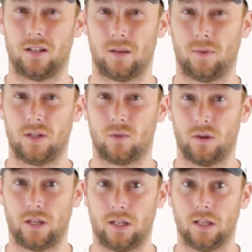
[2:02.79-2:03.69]
10 by
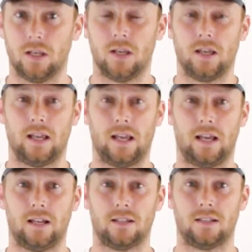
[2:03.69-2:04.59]
20,
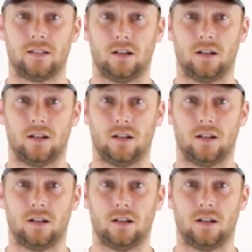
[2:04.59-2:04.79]
and